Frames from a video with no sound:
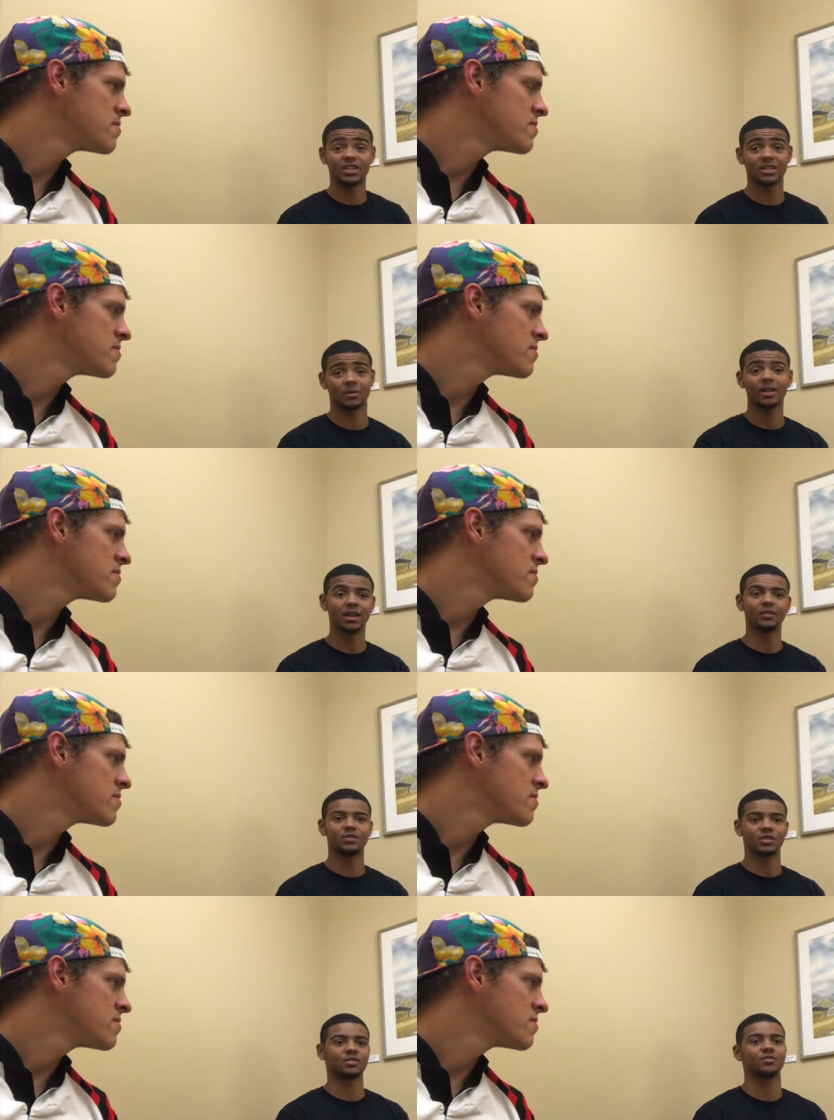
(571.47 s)
Speaker 1: changed my life
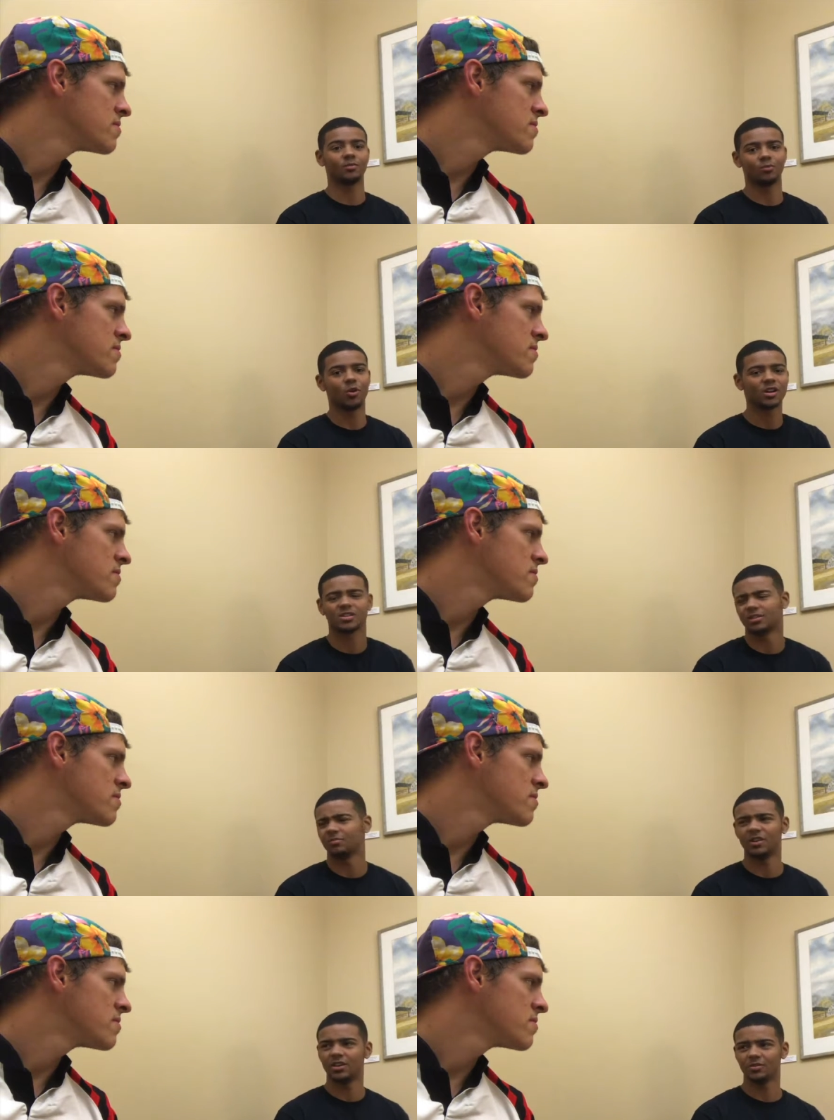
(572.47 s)
just from watching
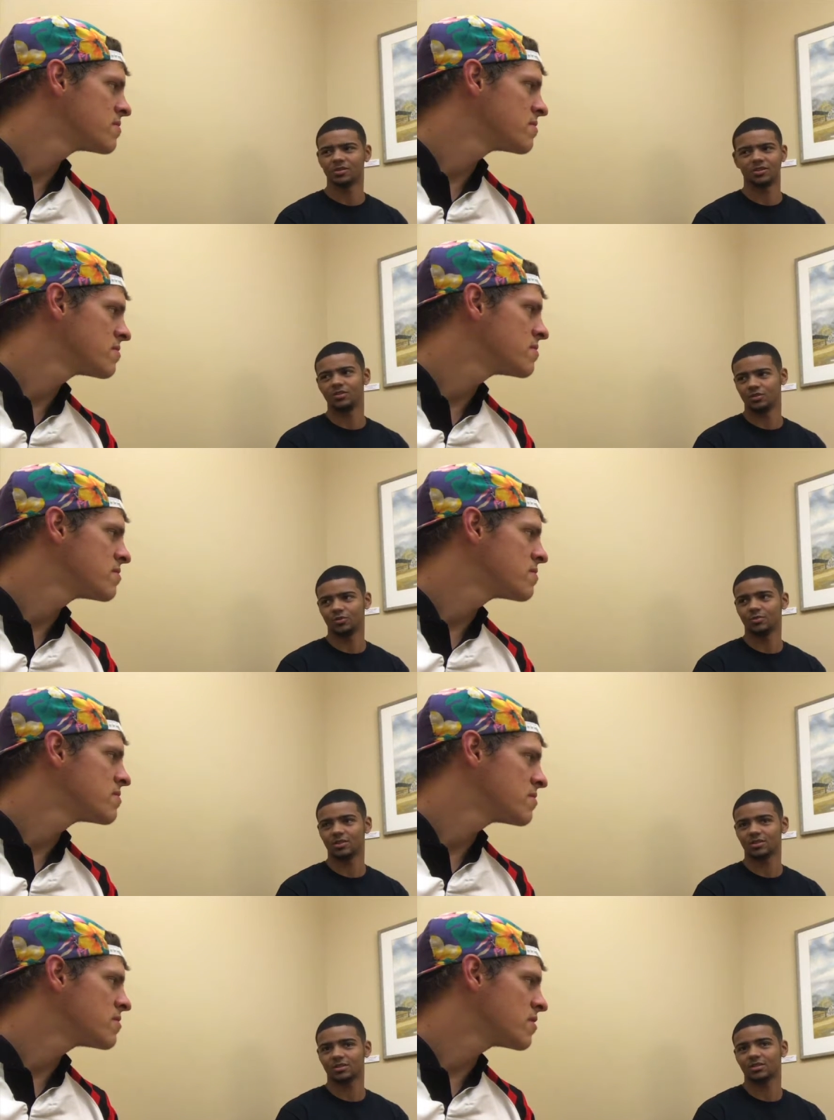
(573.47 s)
videos on YouTube.
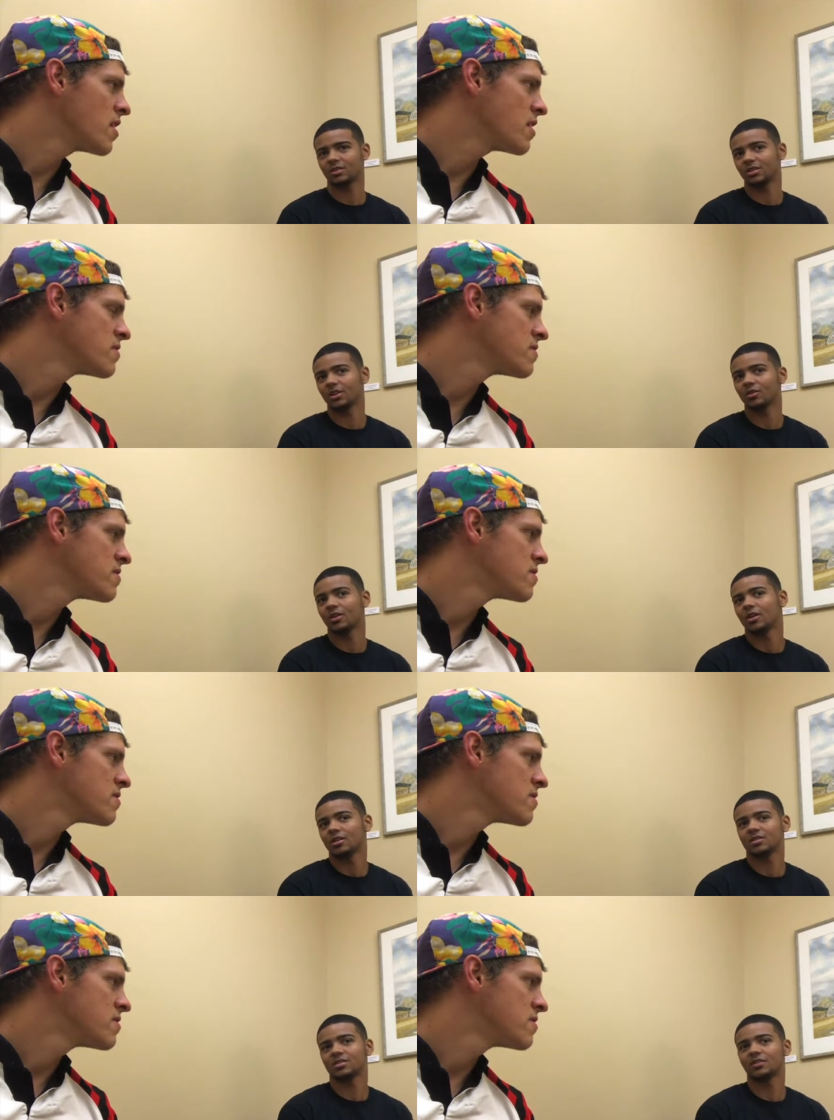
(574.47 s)
Just, yeah. you know,
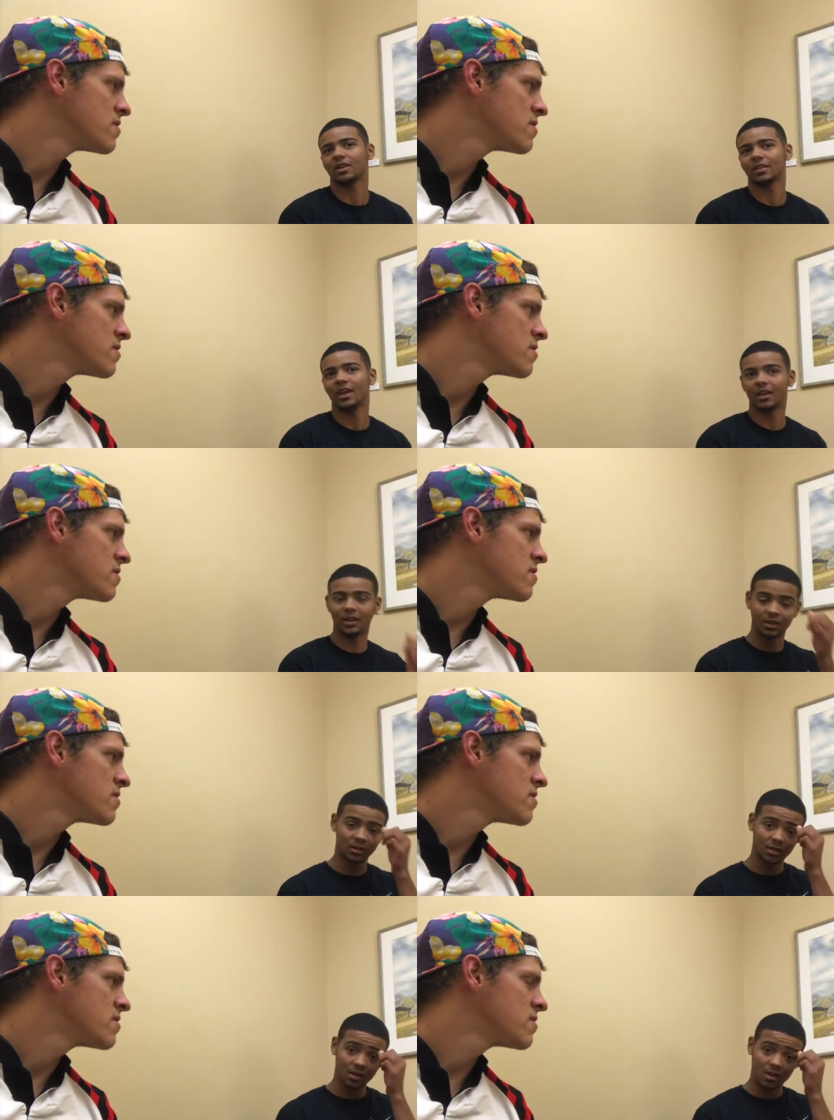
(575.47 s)
just stuff like that.
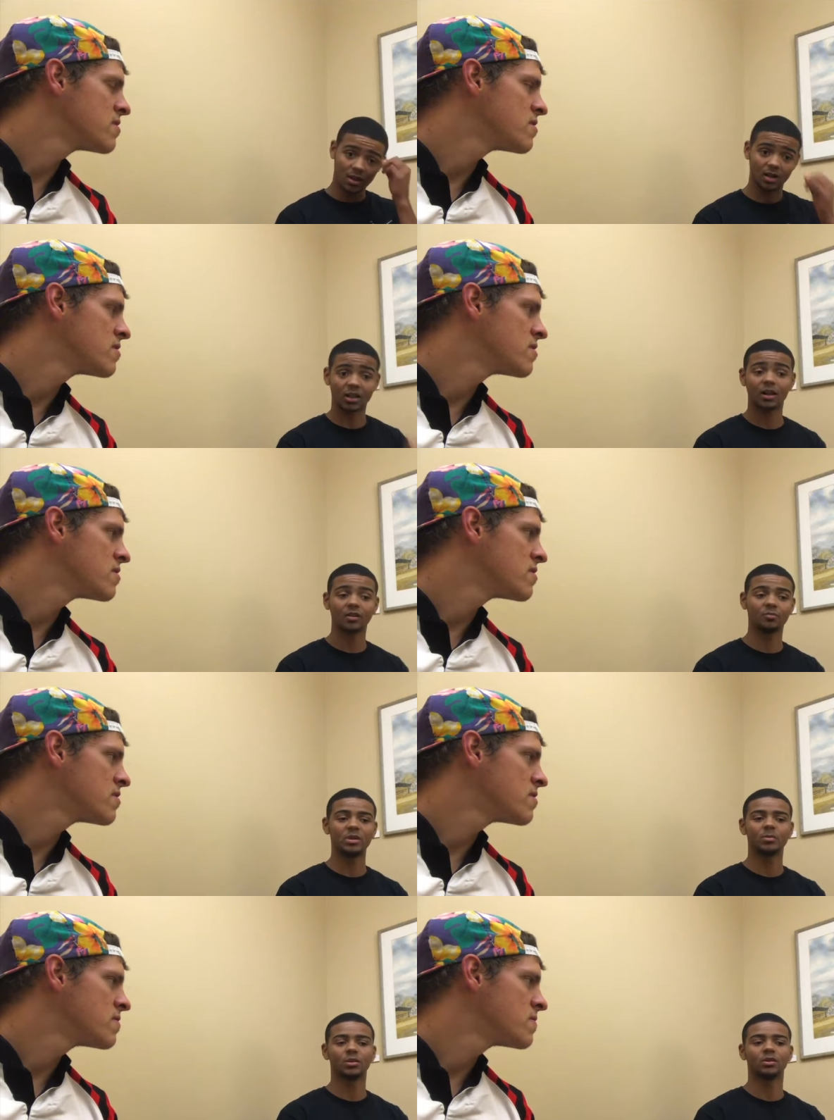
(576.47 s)
And a lot of
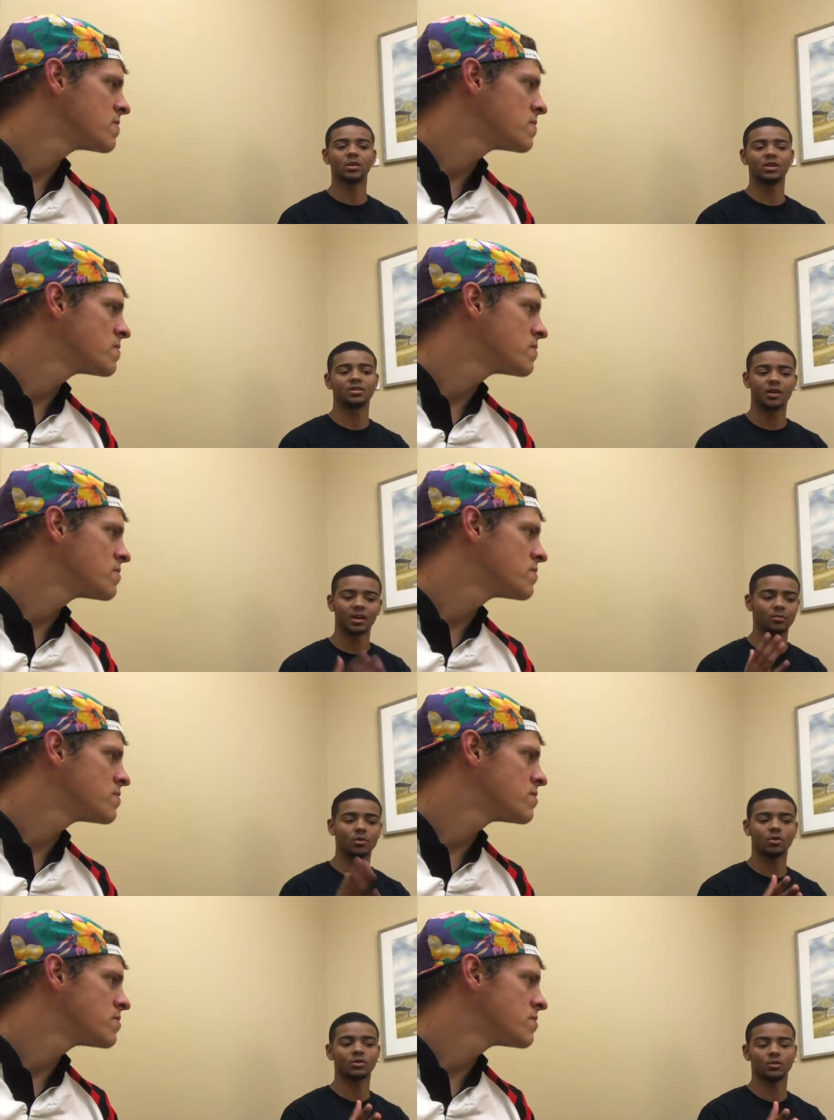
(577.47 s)
people interact
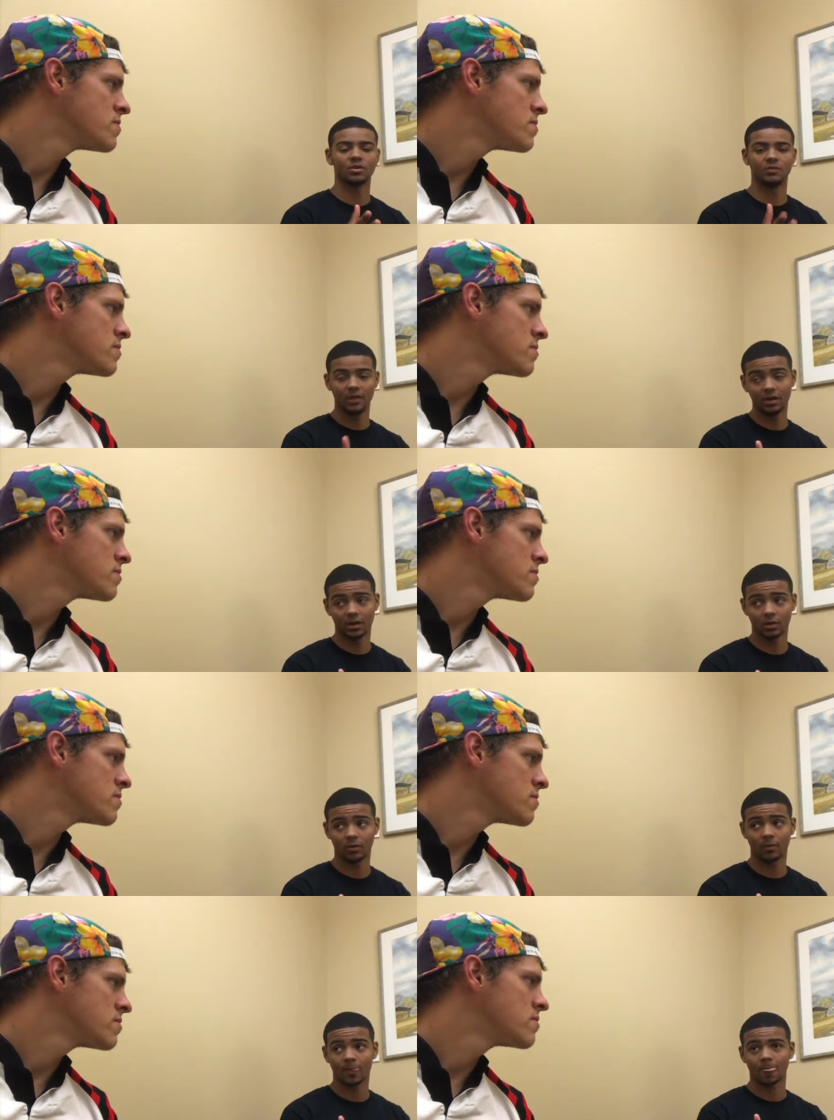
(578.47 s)
more towards video
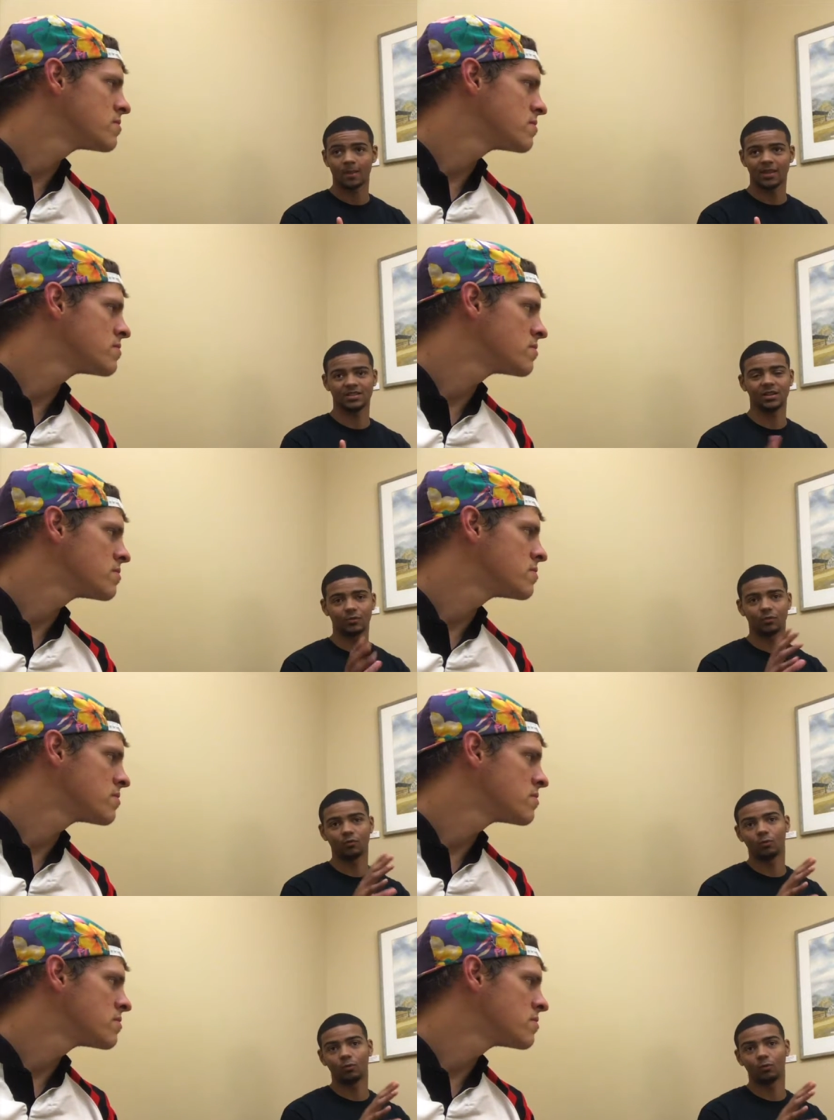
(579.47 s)
instead of